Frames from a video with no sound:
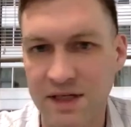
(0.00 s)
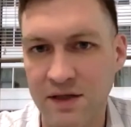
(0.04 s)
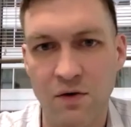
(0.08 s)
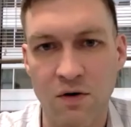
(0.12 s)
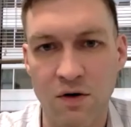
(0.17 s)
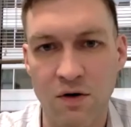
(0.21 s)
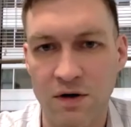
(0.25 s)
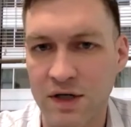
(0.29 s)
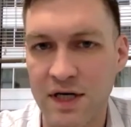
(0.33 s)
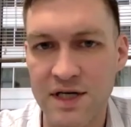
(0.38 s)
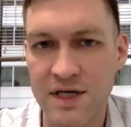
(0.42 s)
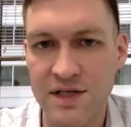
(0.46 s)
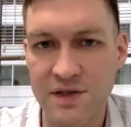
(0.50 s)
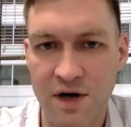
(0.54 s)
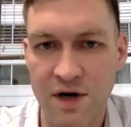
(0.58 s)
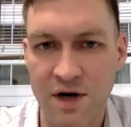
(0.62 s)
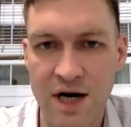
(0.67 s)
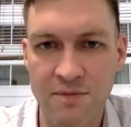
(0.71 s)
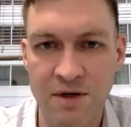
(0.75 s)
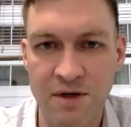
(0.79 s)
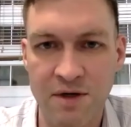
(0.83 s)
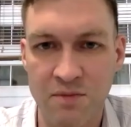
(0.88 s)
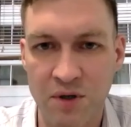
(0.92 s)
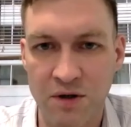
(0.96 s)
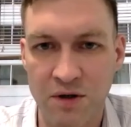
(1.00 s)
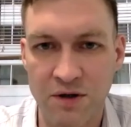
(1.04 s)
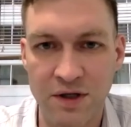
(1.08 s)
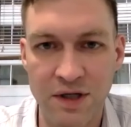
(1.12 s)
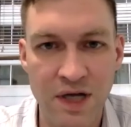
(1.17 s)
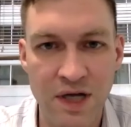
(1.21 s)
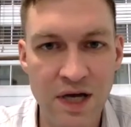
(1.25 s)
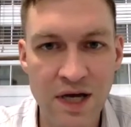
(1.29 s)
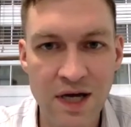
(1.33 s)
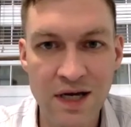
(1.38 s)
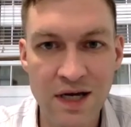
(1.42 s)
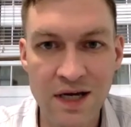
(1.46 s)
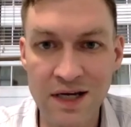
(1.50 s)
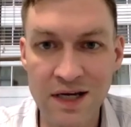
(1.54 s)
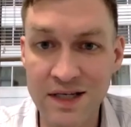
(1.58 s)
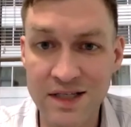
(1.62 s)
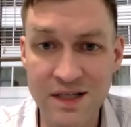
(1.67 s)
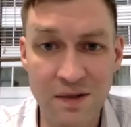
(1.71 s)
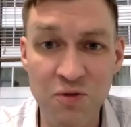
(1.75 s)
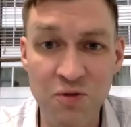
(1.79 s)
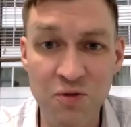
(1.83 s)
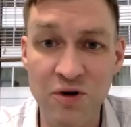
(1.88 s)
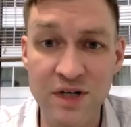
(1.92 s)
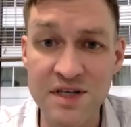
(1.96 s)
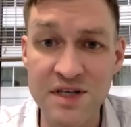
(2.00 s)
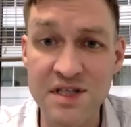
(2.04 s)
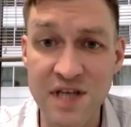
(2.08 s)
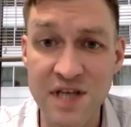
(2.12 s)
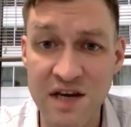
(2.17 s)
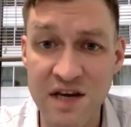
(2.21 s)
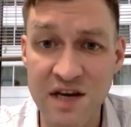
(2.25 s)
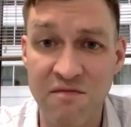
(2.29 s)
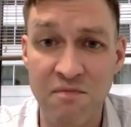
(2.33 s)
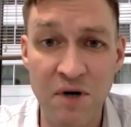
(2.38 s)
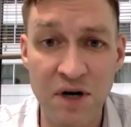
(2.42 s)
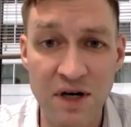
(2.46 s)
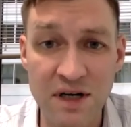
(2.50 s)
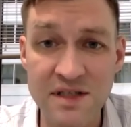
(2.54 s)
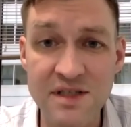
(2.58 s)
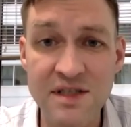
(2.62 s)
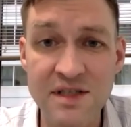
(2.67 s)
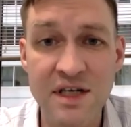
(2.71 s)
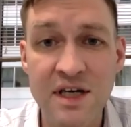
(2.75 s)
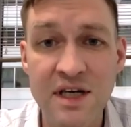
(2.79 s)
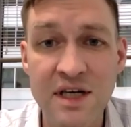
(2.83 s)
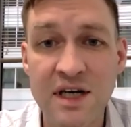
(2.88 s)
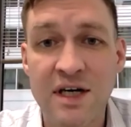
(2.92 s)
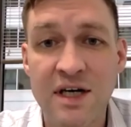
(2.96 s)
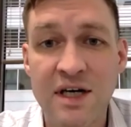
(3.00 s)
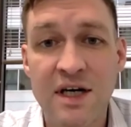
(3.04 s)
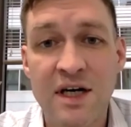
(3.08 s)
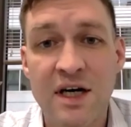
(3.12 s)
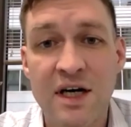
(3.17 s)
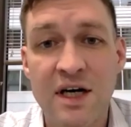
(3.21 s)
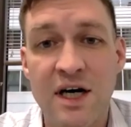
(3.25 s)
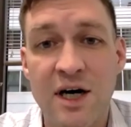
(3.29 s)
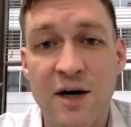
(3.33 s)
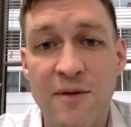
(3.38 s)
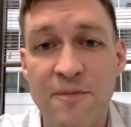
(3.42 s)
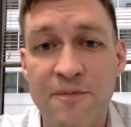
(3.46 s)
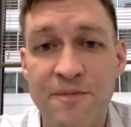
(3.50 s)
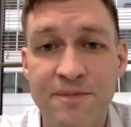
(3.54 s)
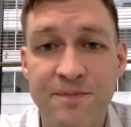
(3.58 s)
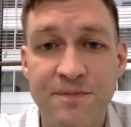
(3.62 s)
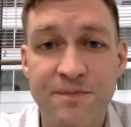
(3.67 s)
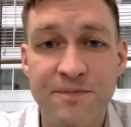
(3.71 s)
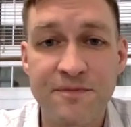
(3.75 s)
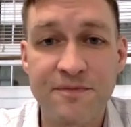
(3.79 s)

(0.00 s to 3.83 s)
organized crime component, it's a pretty safe bust. And